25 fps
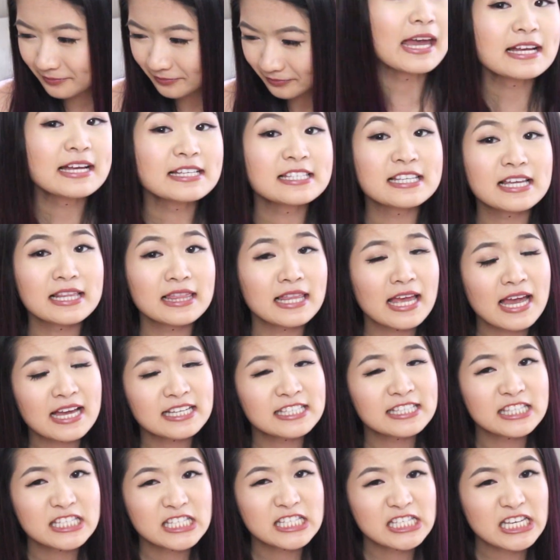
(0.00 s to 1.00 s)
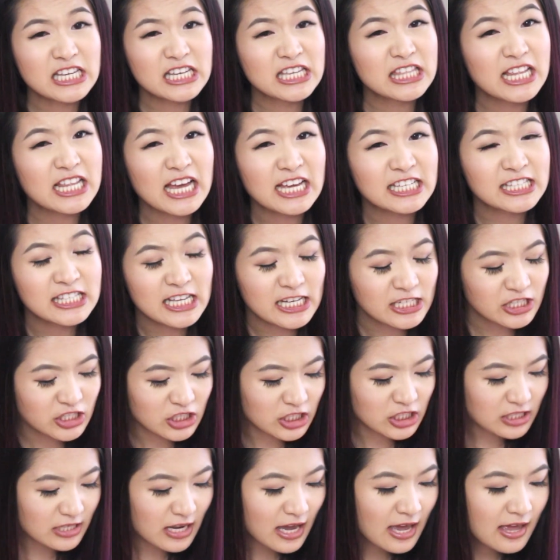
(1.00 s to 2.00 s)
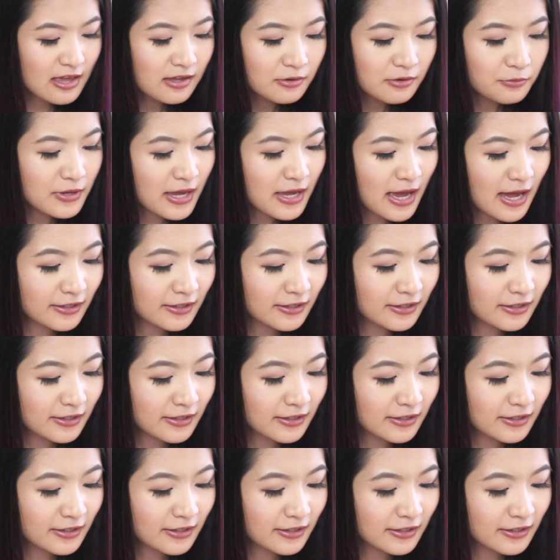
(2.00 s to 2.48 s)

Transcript: And lastly, in that section, we